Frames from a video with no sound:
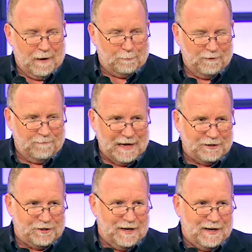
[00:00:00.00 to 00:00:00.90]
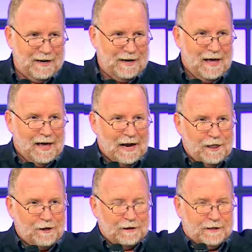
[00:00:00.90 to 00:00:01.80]
uh, prevention, and, and I
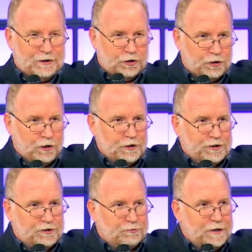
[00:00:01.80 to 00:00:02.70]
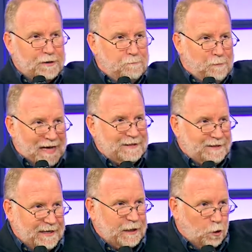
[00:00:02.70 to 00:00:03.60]
thought the church is really best
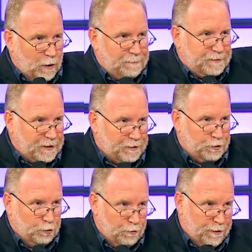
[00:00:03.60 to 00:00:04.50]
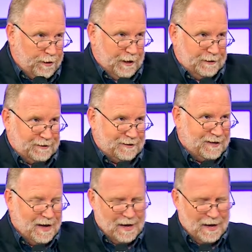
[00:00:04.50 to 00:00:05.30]
equipped to do this.